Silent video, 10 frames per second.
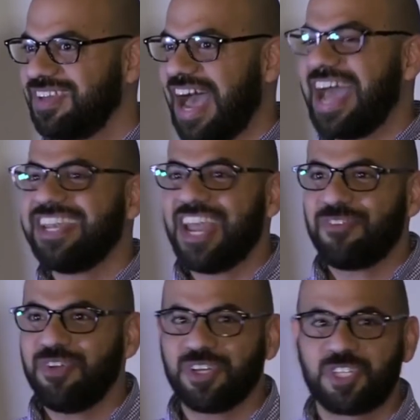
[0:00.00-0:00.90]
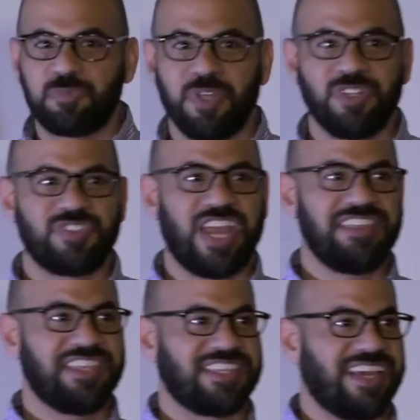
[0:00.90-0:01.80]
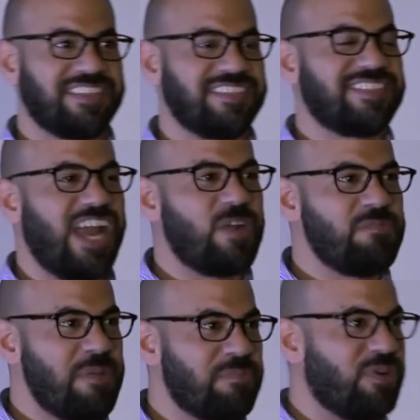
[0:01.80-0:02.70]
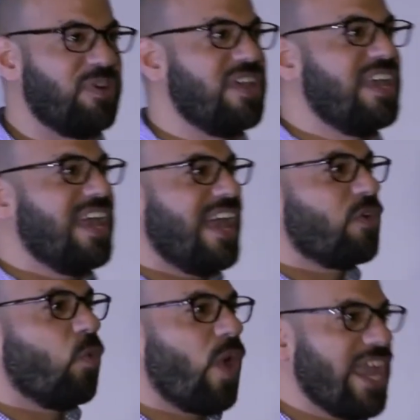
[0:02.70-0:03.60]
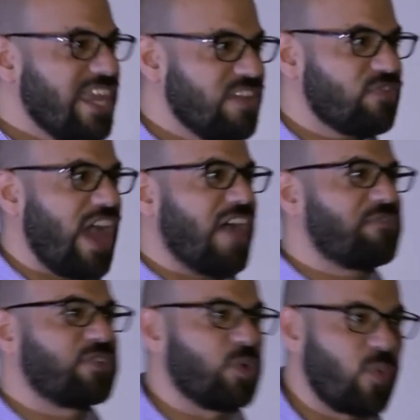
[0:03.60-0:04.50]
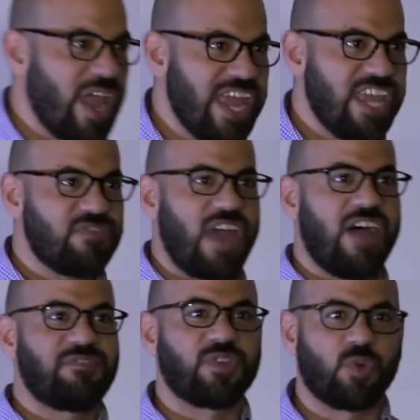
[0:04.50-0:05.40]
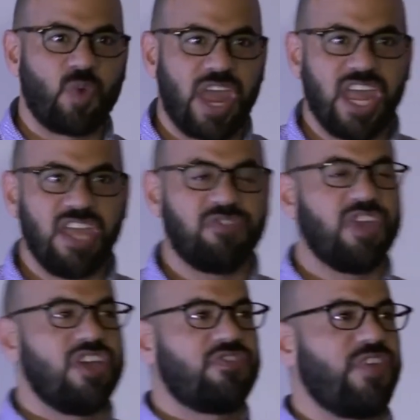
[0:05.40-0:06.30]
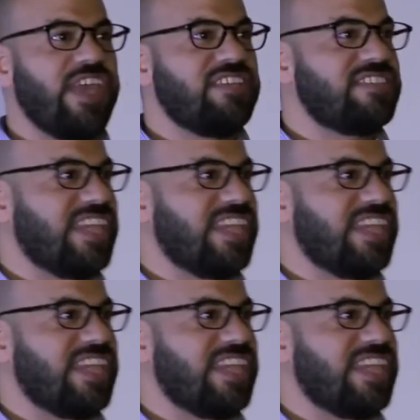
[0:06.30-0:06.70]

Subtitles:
I had never experienced anything like this. And I remember wave after wave after wave, face